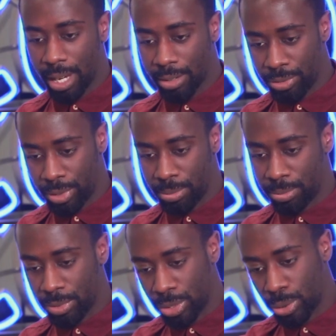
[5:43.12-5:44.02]
back
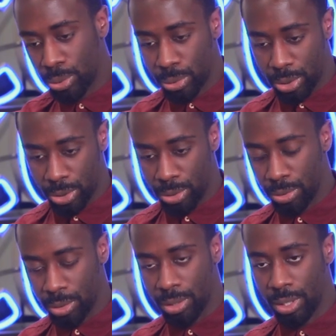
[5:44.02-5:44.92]
from school
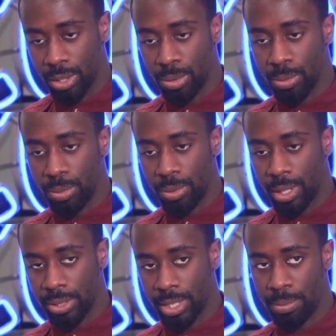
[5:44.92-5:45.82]
to, you know,
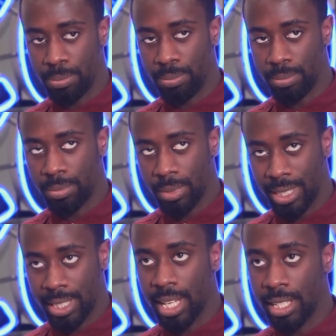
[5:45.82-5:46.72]
I'll say
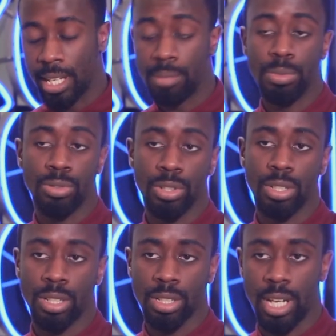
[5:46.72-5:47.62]
the day that Mefiri
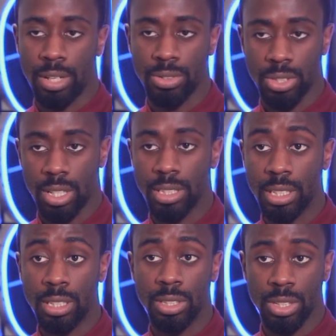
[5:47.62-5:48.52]
Ghana kind of
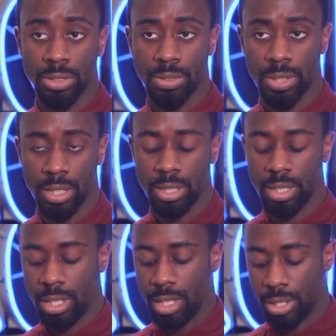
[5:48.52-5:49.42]
started in terms of the
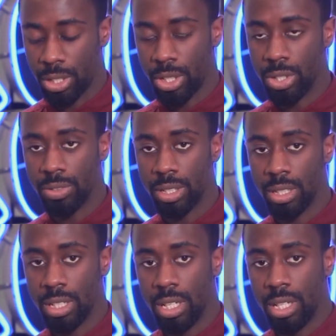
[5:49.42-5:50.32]
clothing,